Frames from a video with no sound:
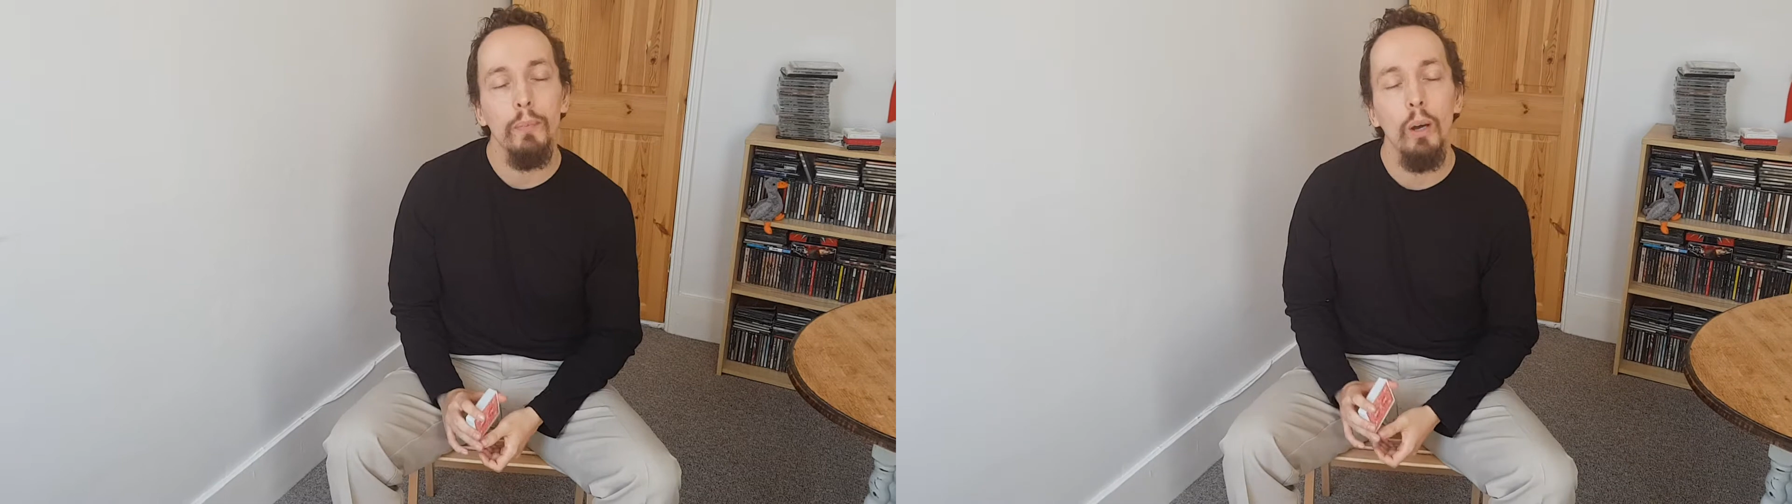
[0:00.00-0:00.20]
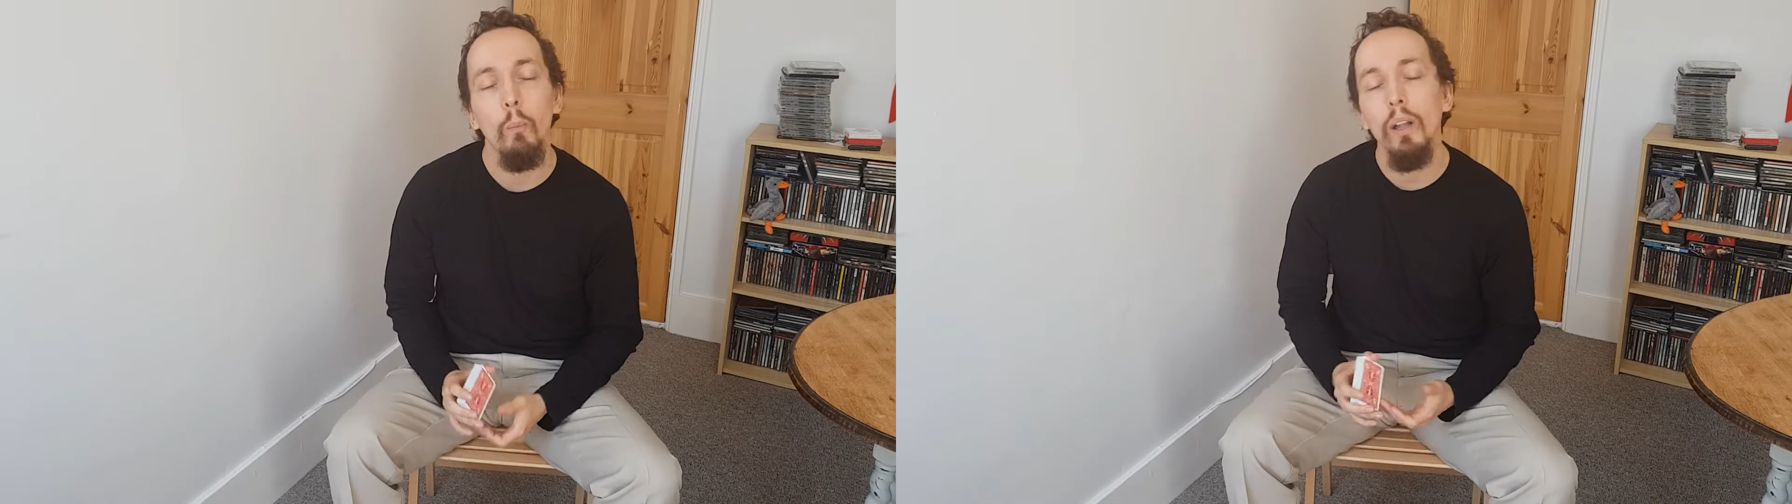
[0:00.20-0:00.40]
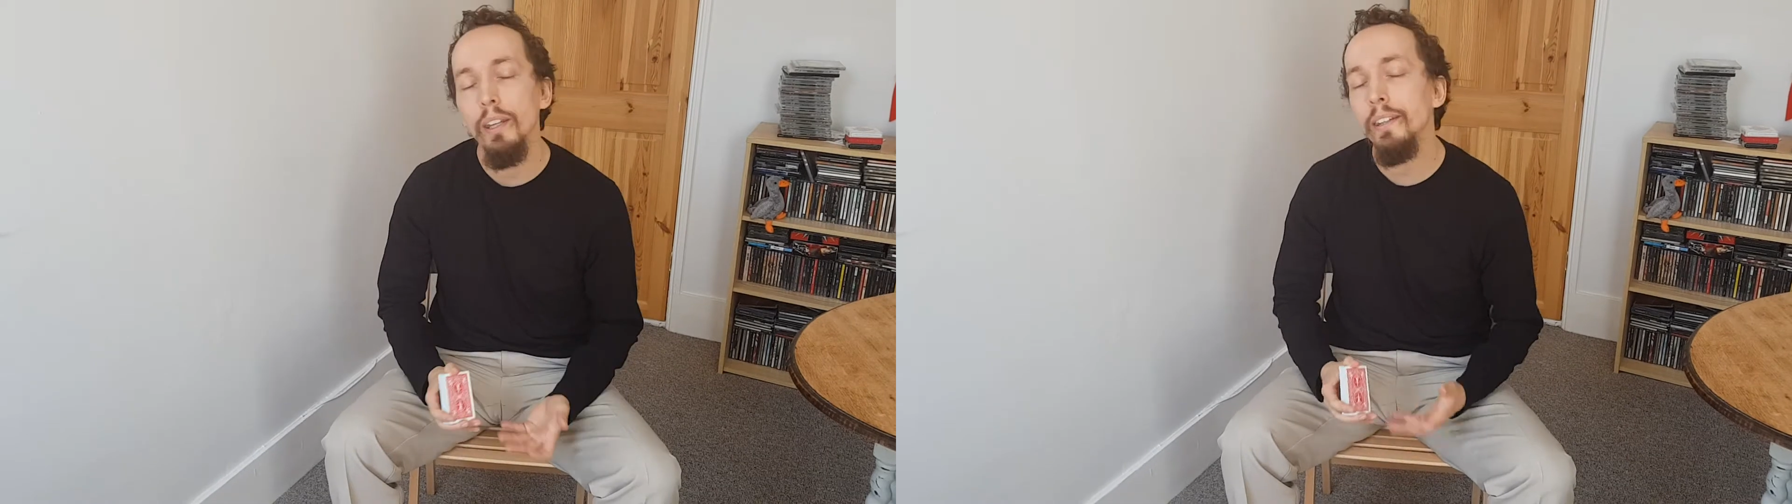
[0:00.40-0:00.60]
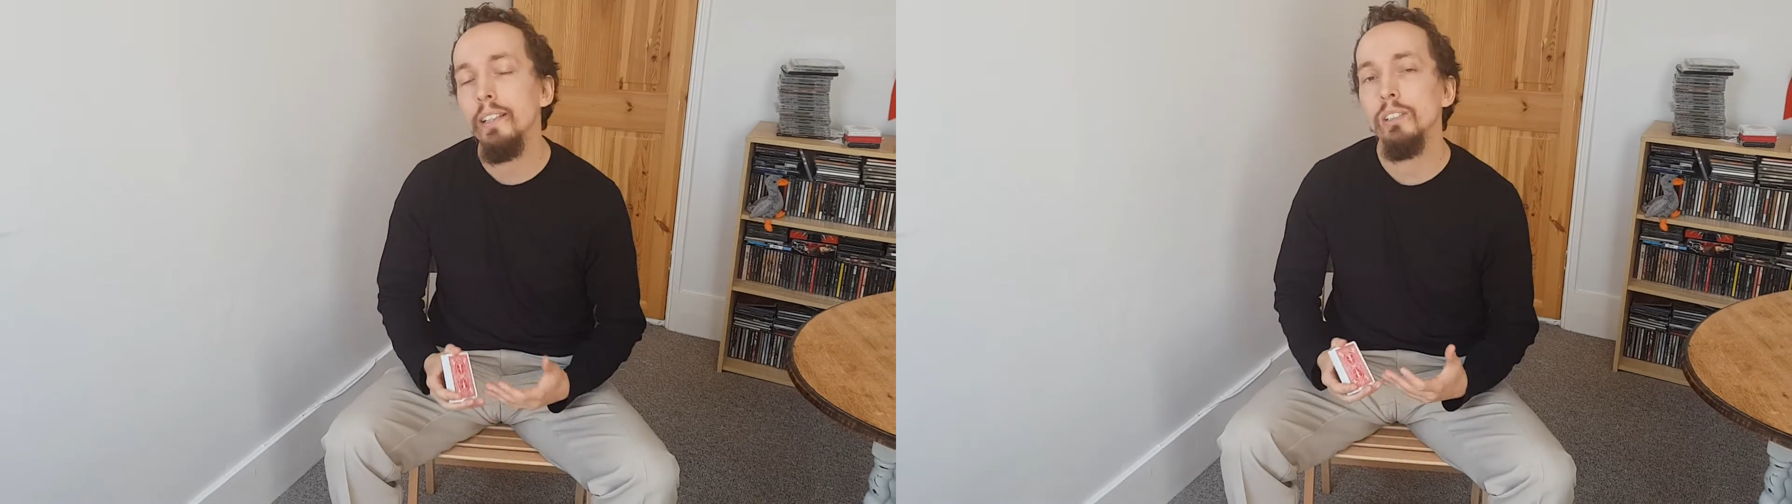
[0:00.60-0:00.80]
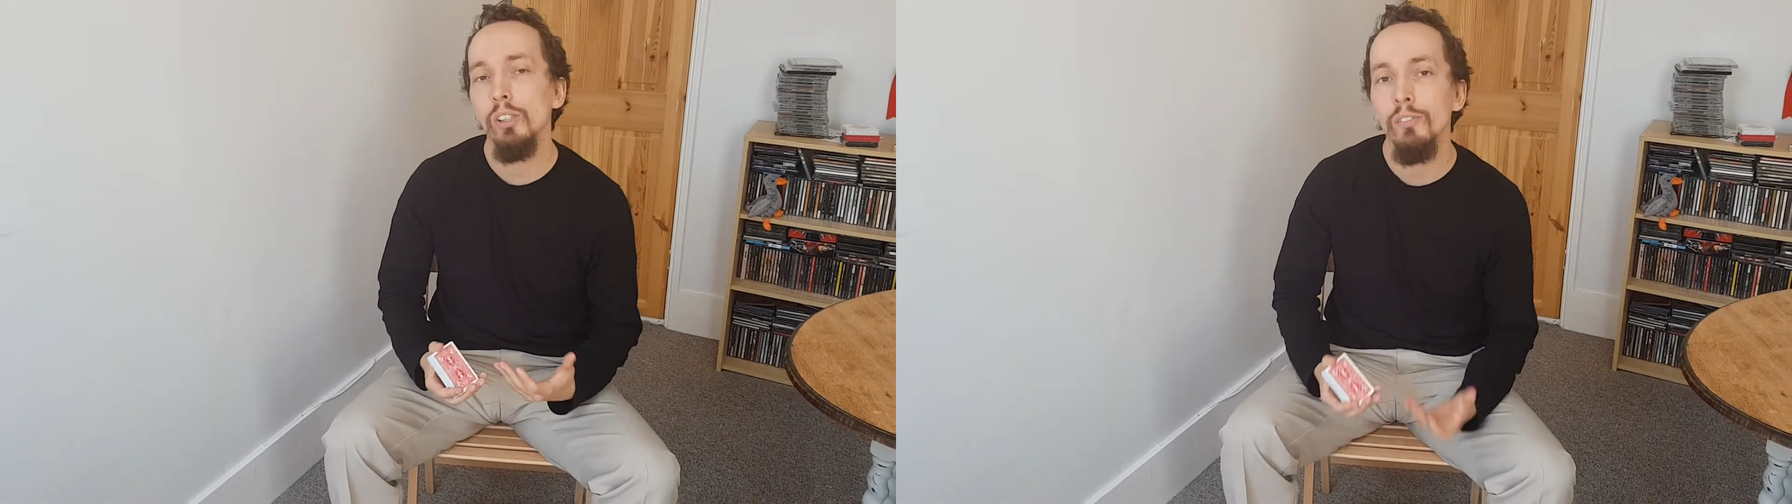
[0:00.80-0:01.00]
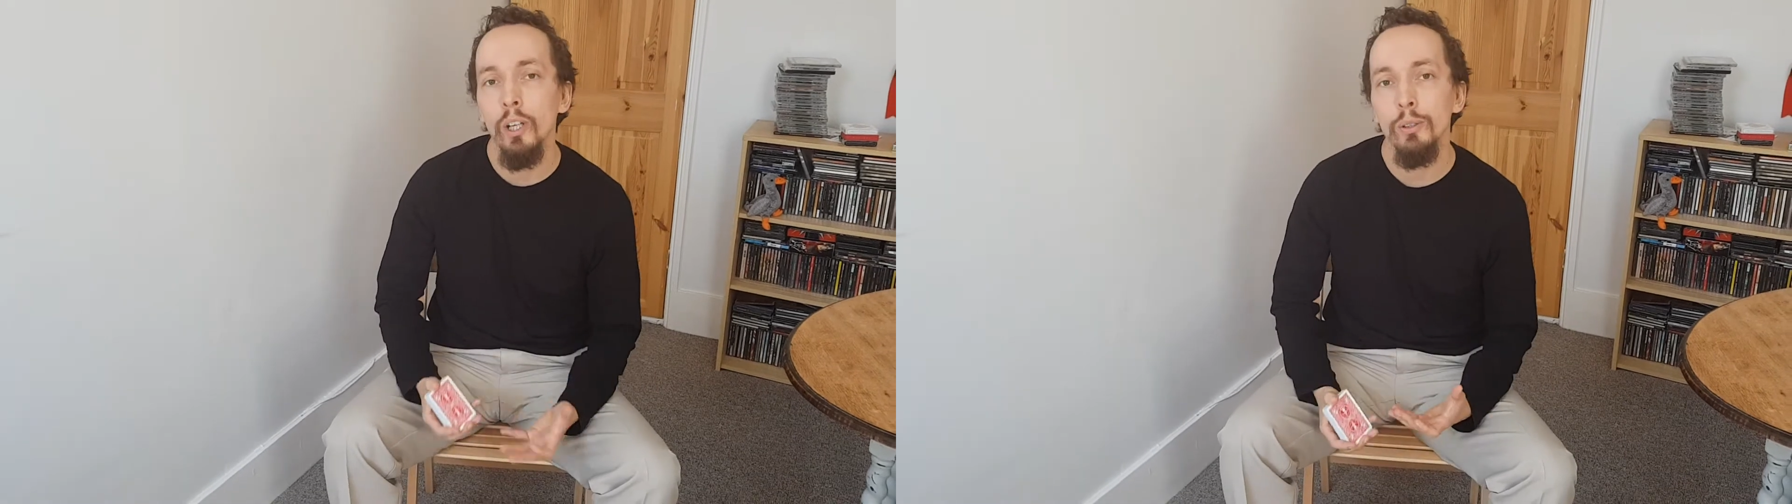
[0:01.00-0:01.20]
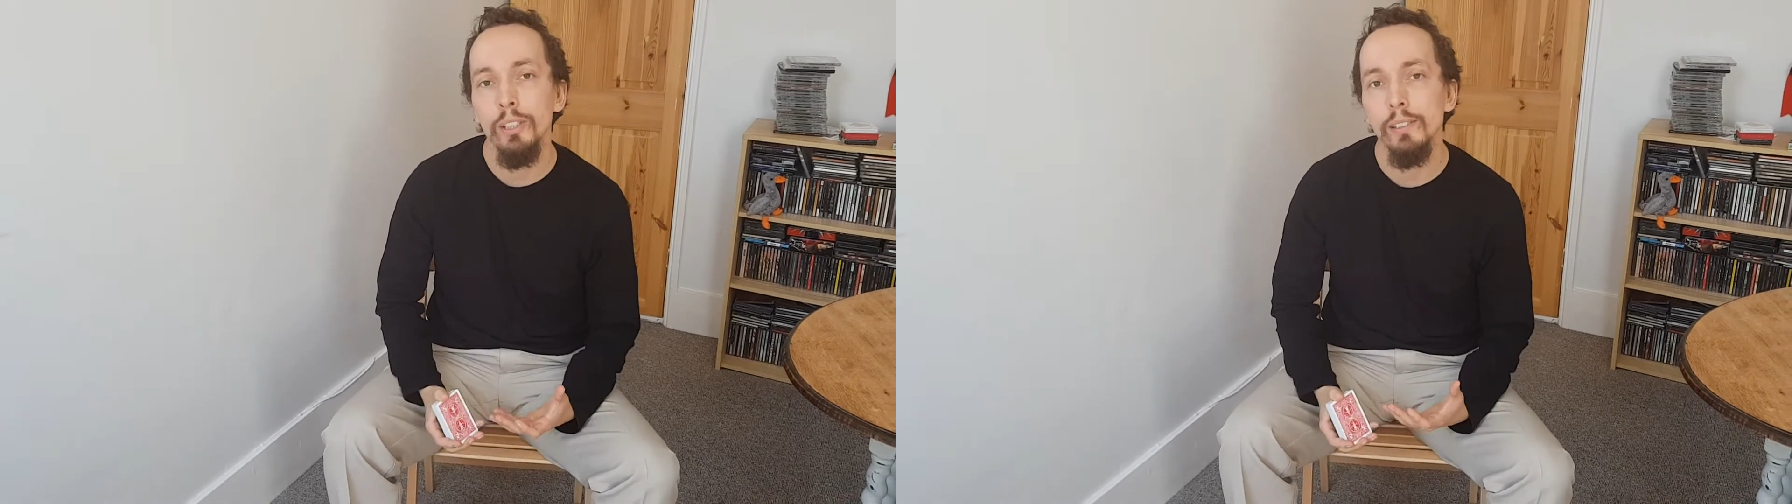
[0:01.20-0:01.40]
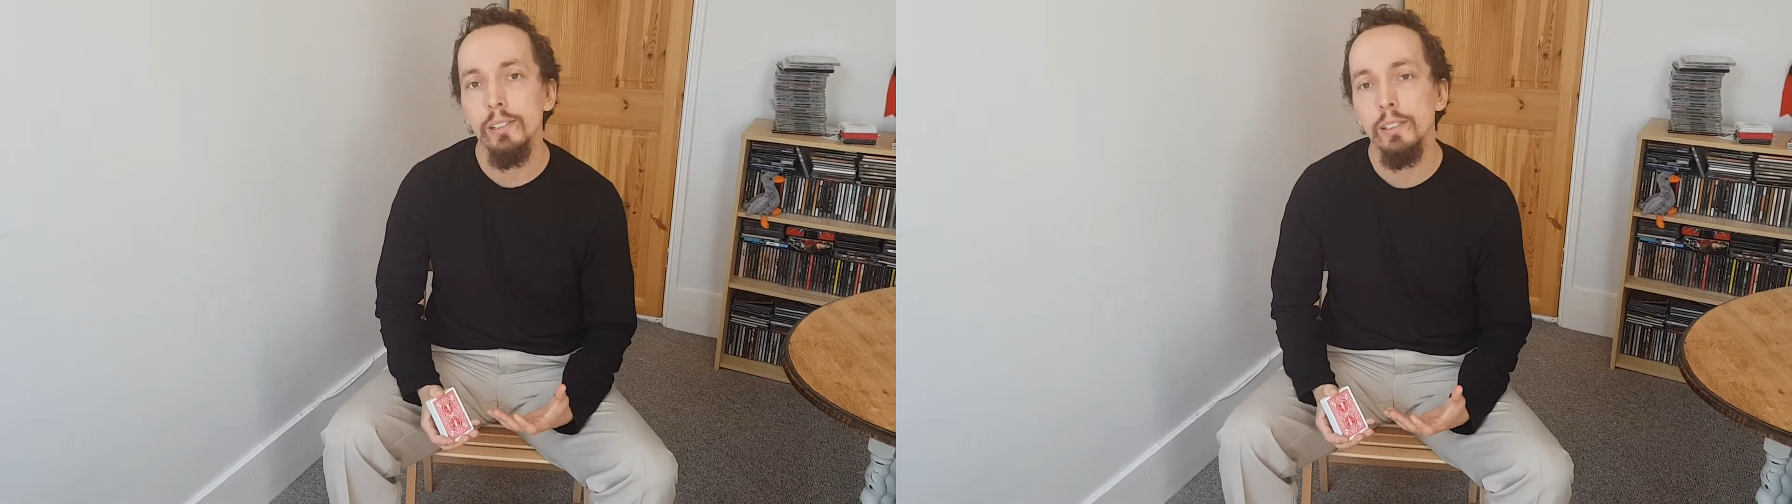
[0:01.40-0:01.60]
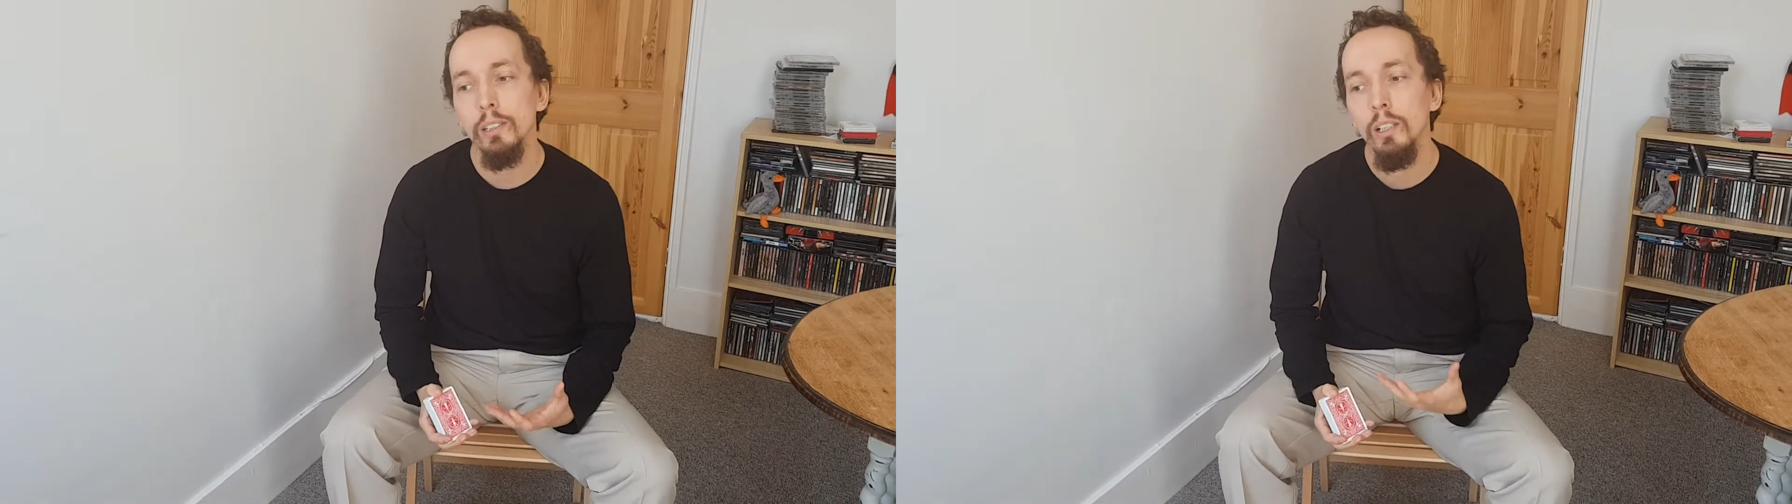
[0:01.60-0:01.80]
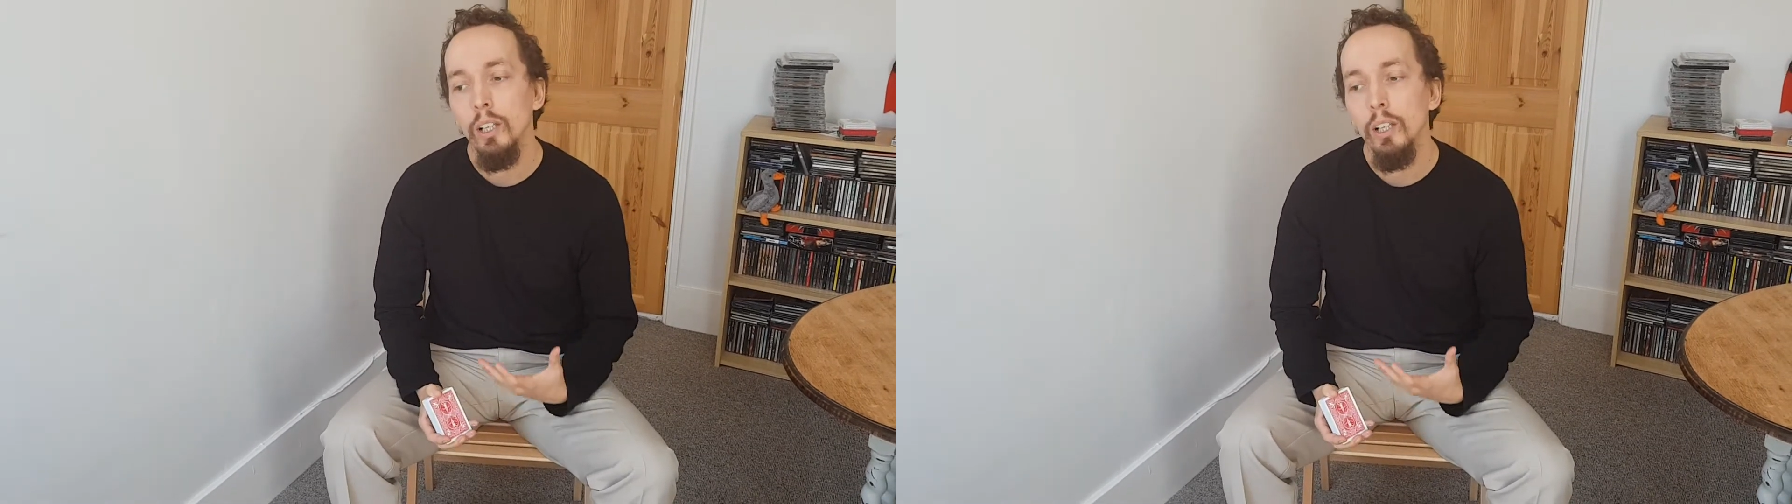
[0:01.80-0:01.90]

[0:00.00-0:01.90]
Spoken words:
And one of the things I've noticed,